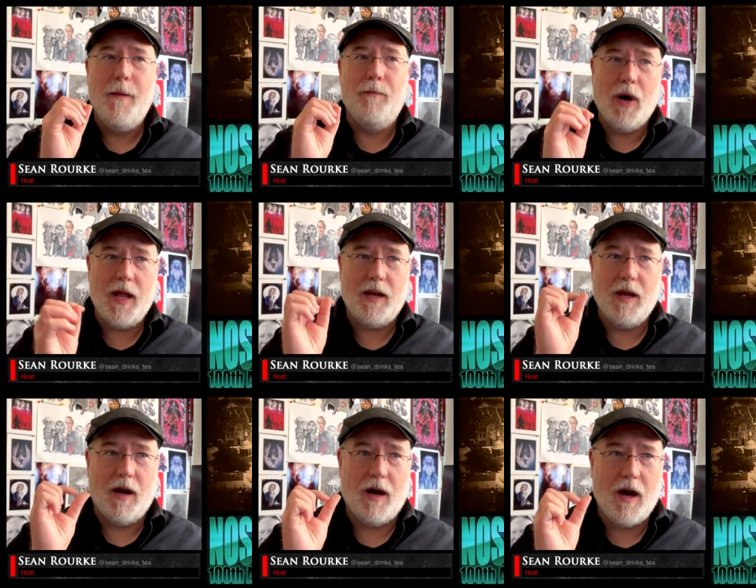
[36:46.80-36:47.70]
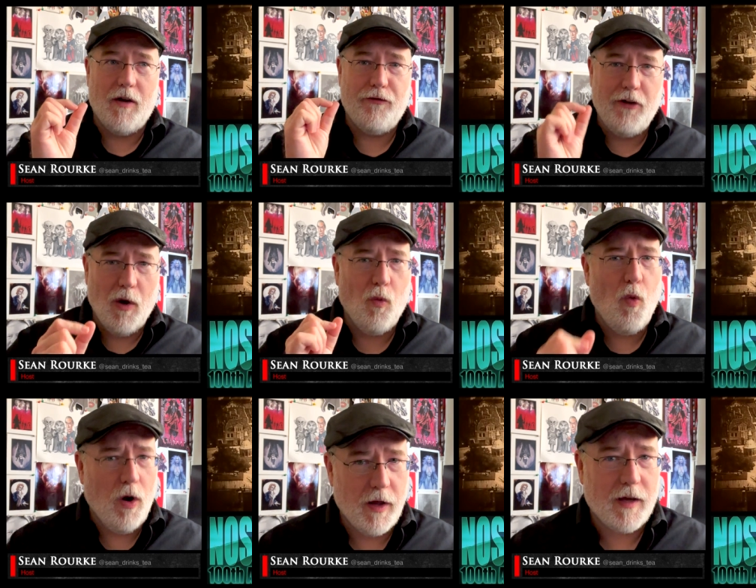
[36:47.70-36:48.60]
But fair
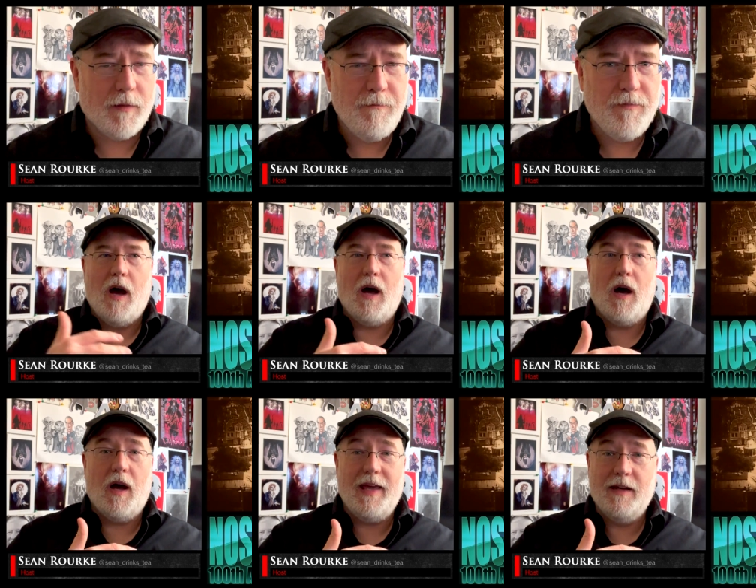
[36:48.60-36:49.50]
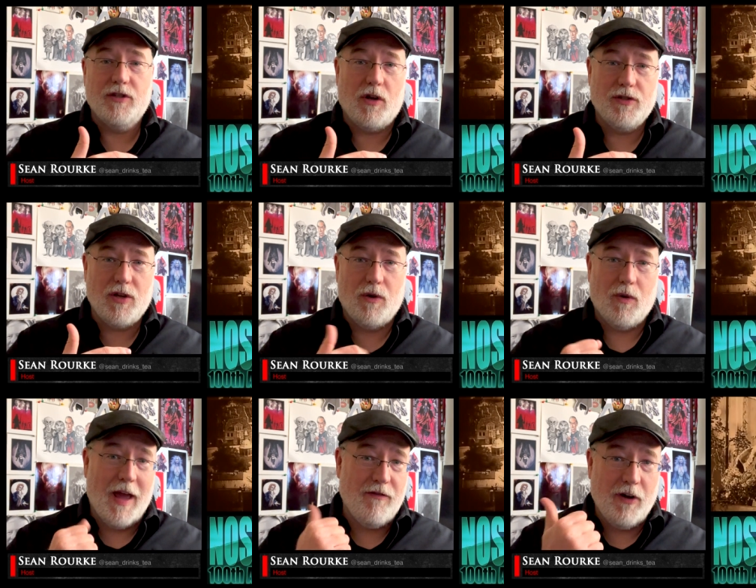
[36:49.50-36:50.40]
warning, uh, it is
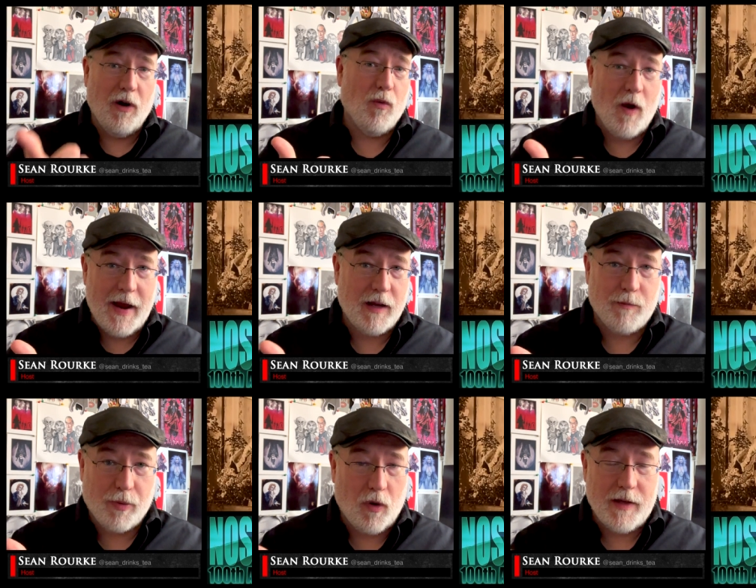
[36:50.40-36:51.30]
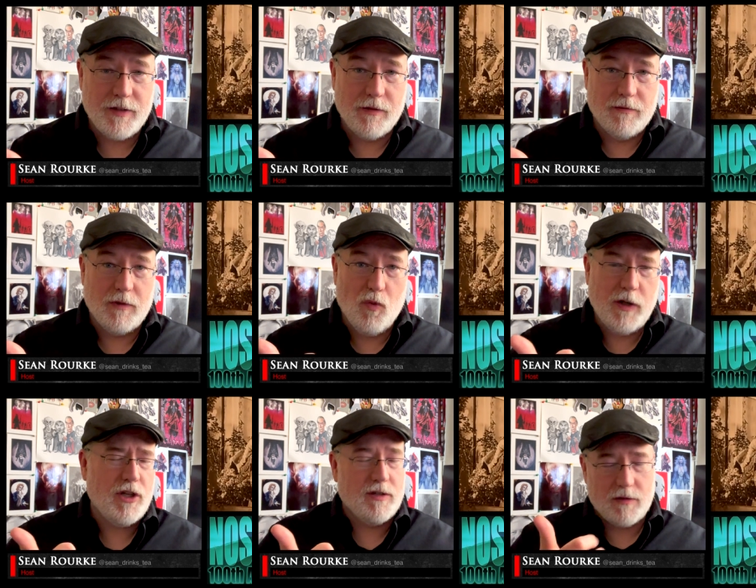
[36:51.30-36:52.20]
also a very ragged print,
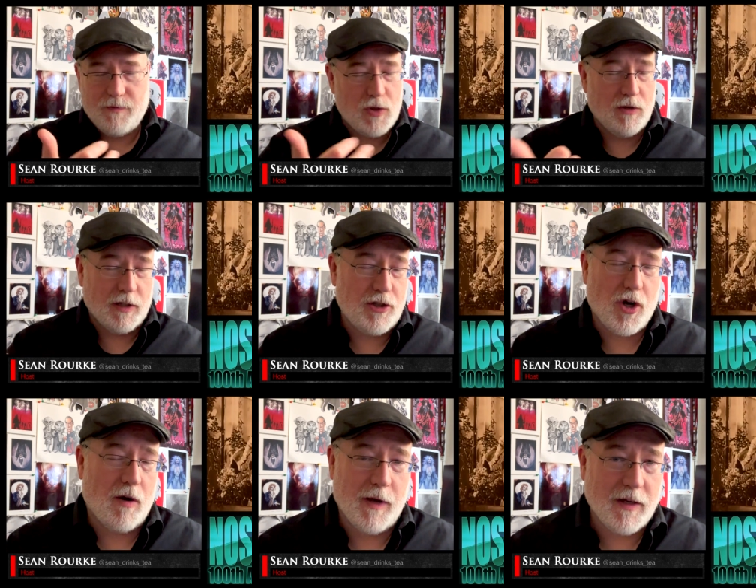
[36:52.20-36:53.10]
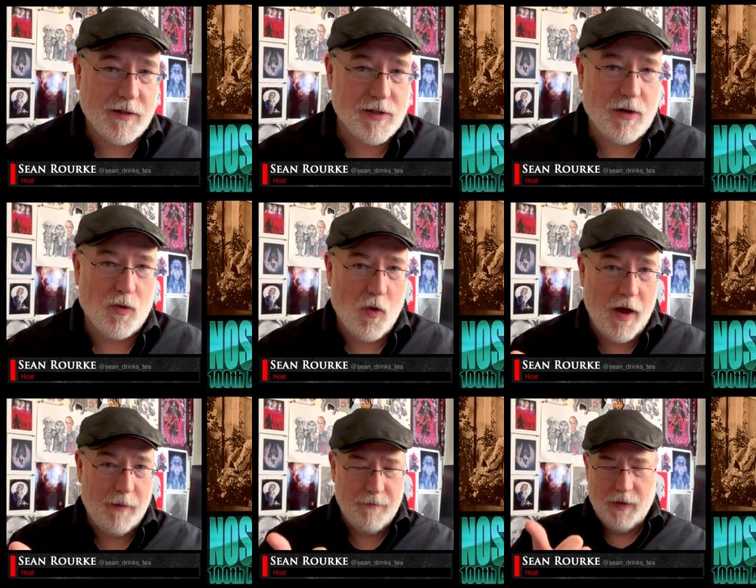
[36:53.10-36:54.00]
which is certainly charming in its own
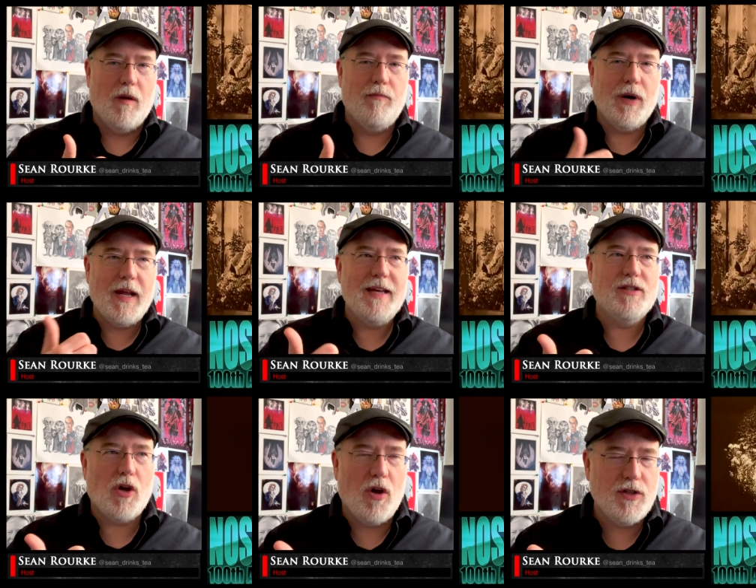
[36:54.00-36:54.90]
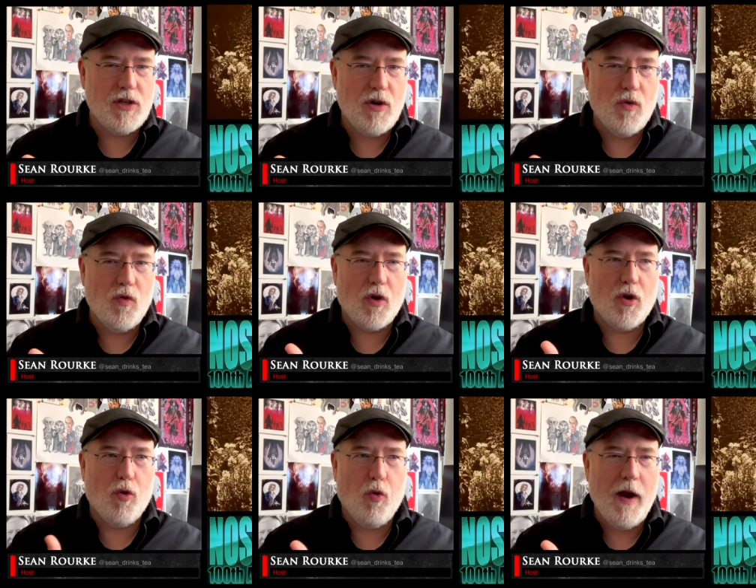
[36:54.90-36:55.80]
way. But it's also
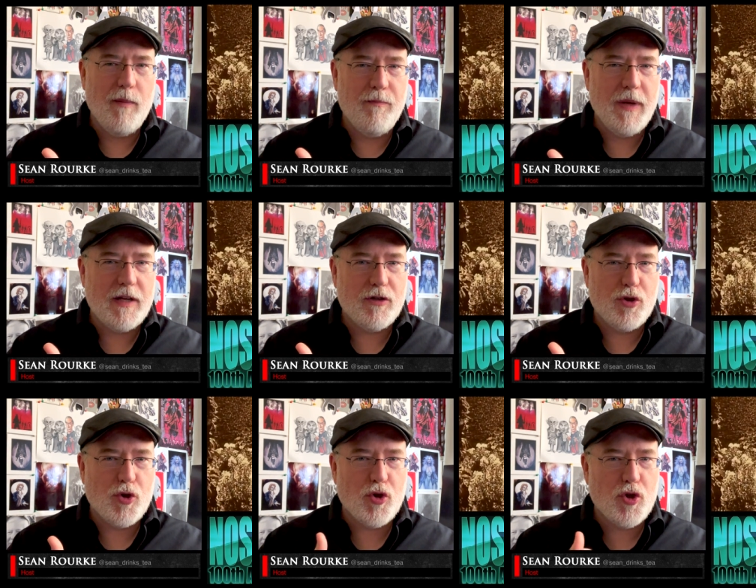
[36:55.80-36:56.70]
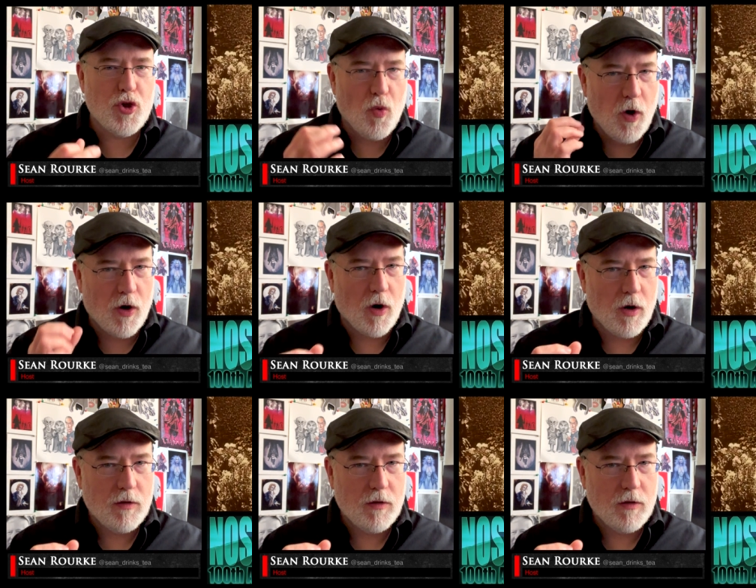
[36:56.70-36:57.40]
quite a bit shorter